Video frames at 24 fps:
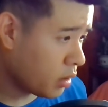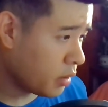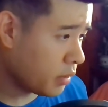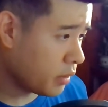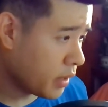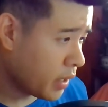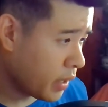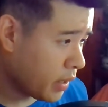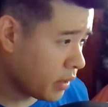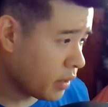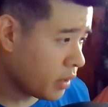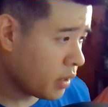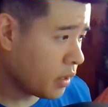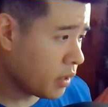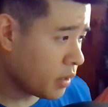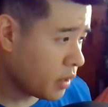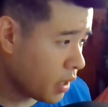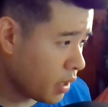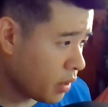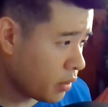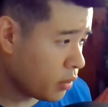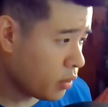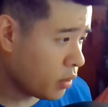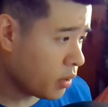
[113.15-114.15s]
night.
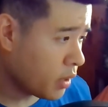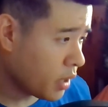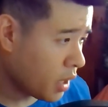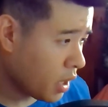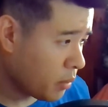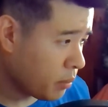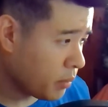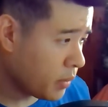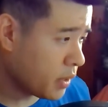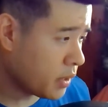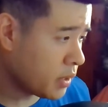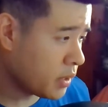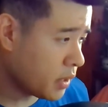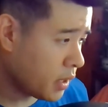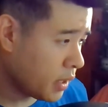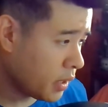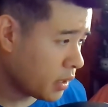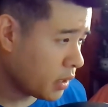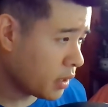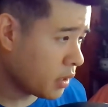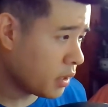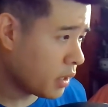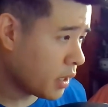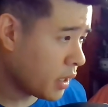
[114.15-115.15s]
Yeah, you got me
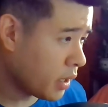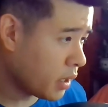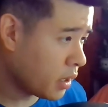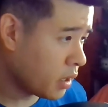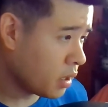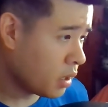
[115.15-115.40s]
singing like.